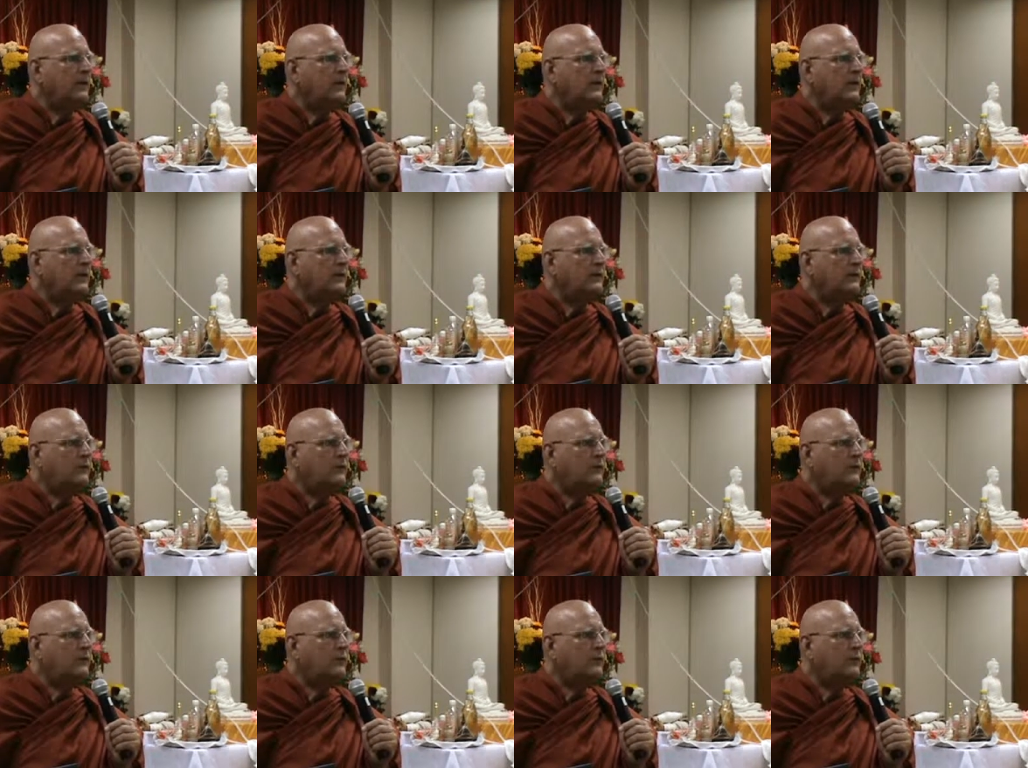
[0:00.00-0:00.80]

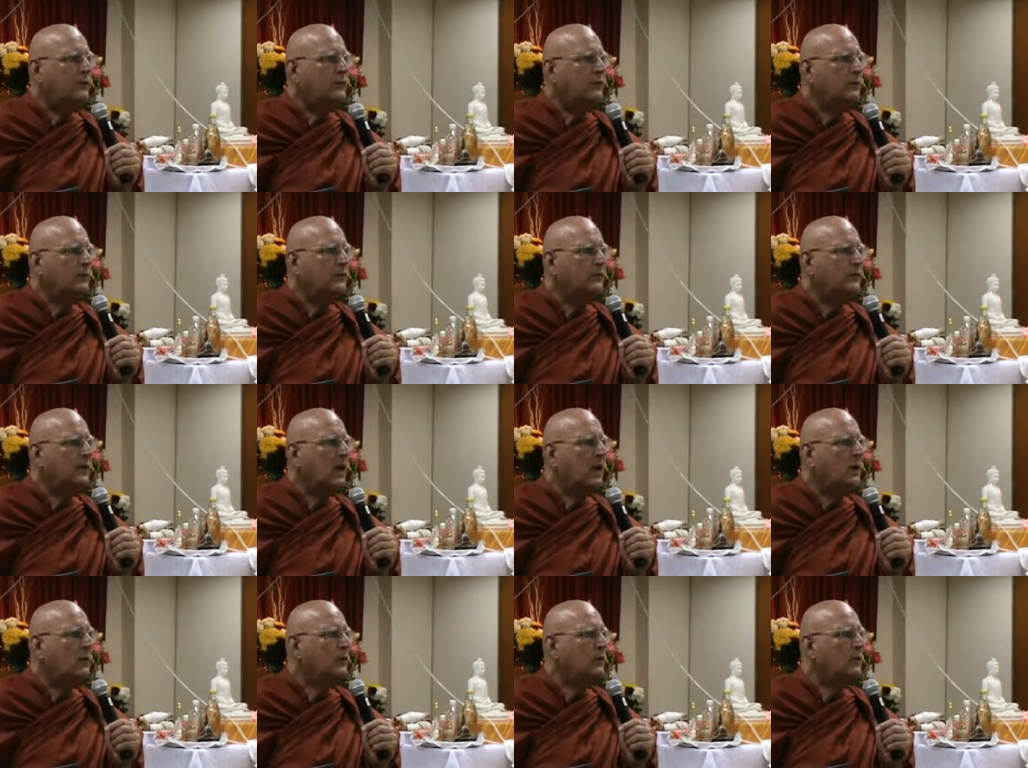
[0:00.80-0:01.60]
these two
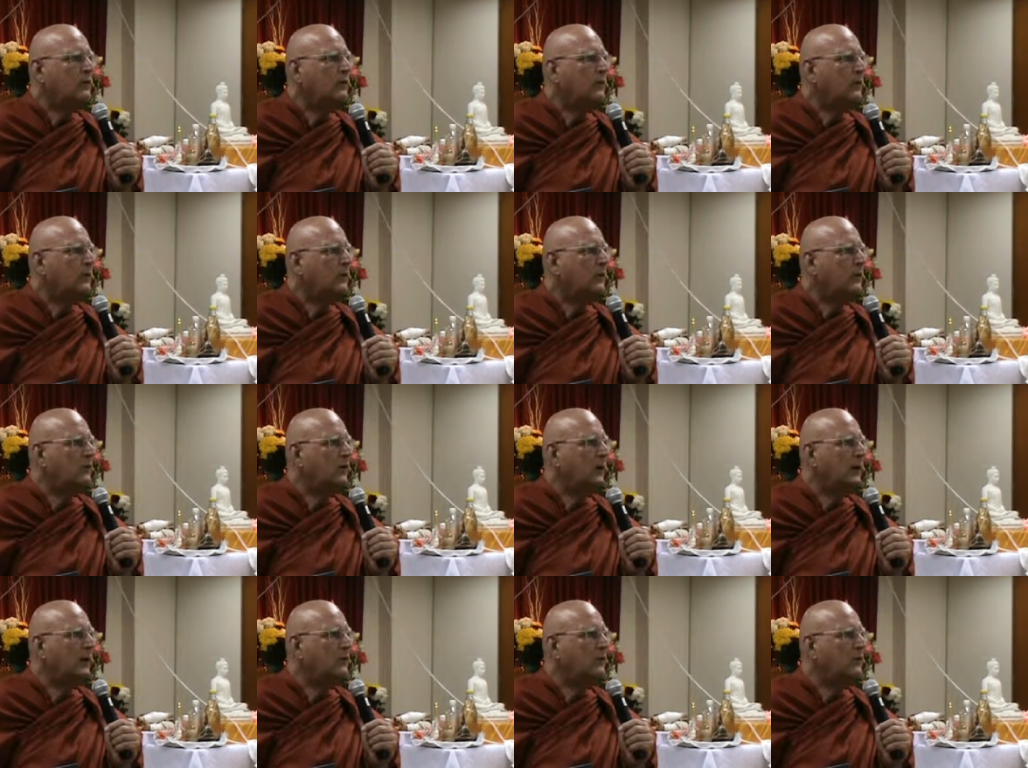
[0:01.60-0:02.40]
scouts who
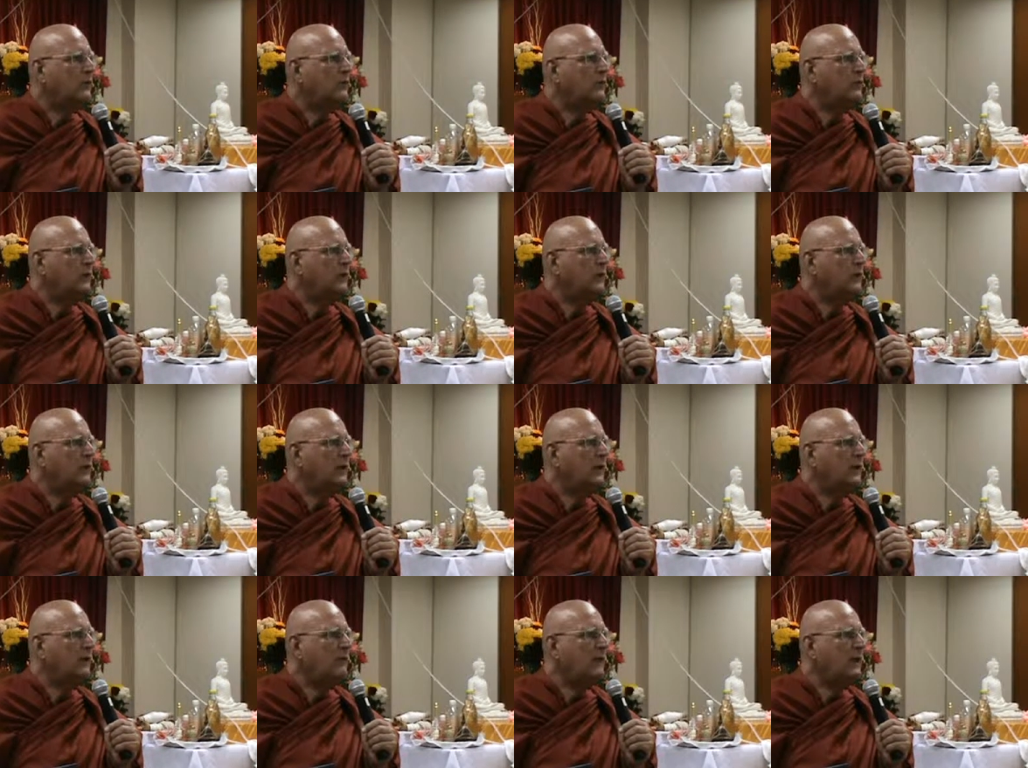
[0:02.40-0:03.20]
were trying to do
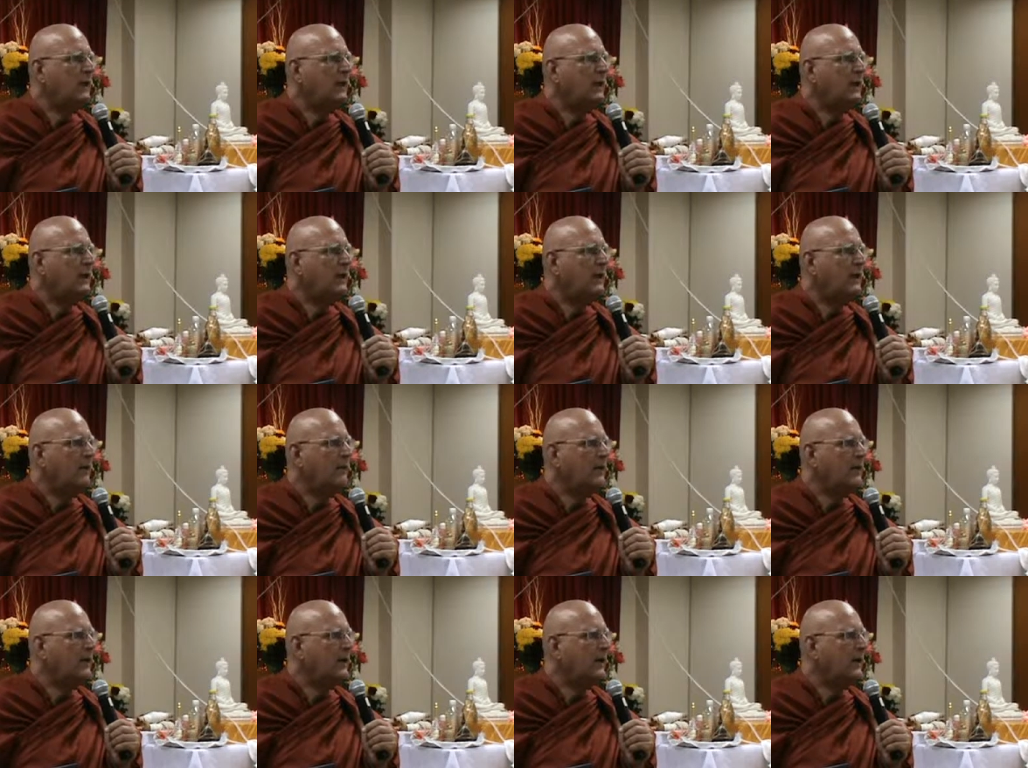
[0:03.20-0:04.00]
good every
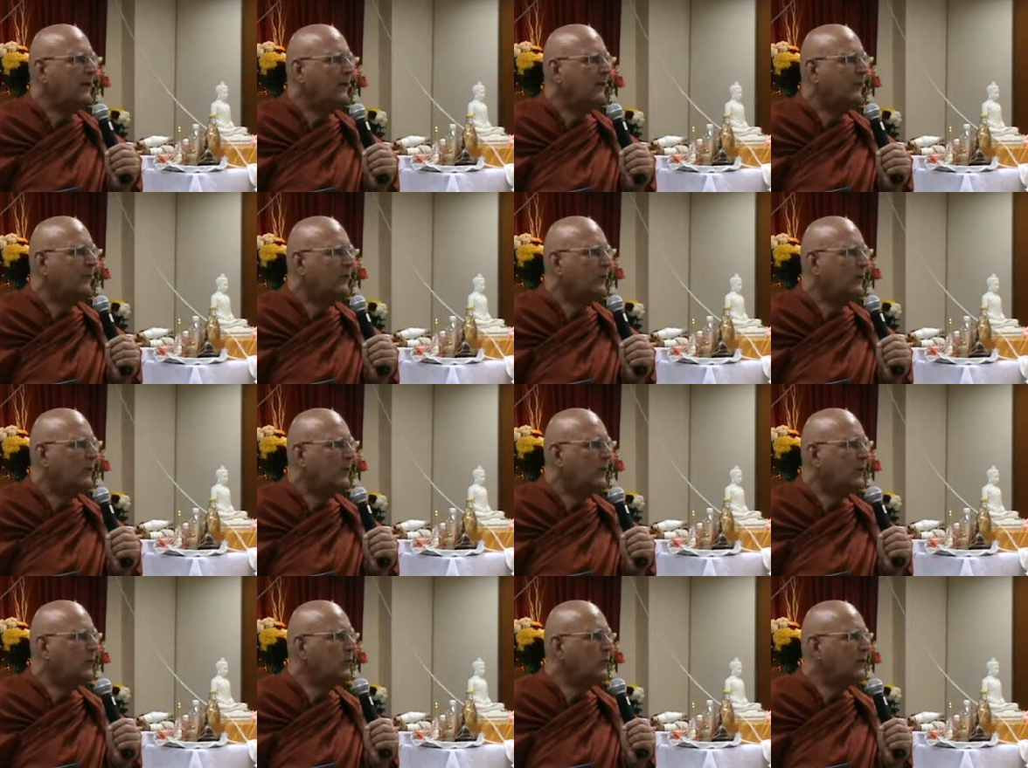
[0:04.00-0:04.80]
day they want
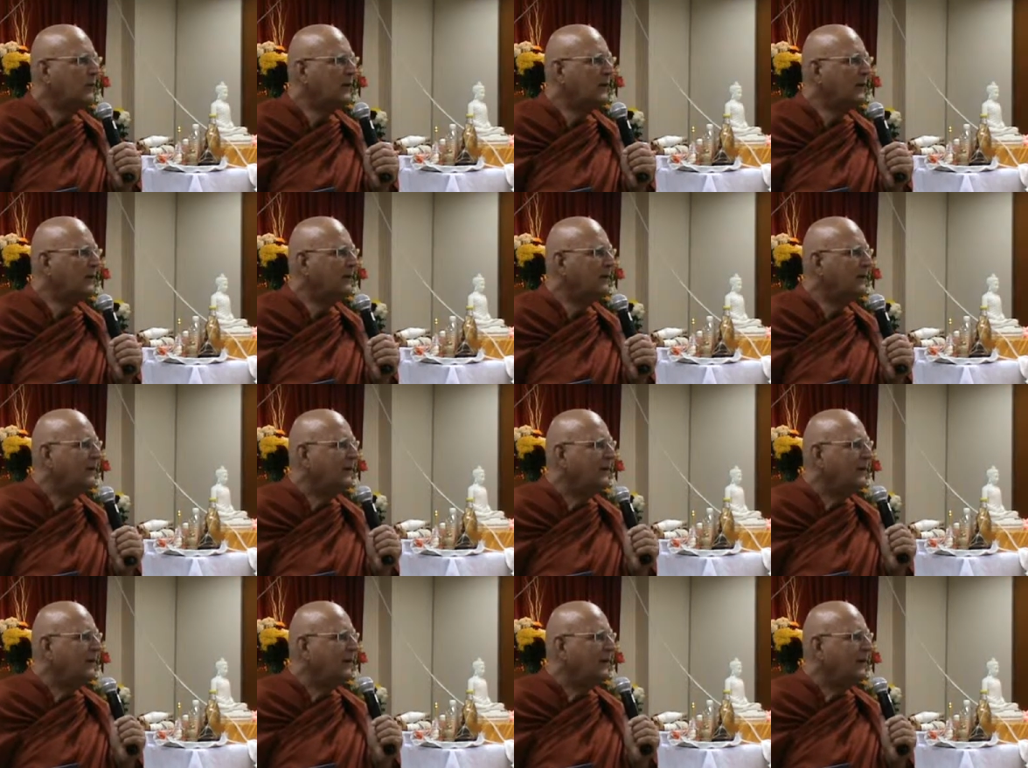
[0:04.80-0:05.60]
to do a good deed,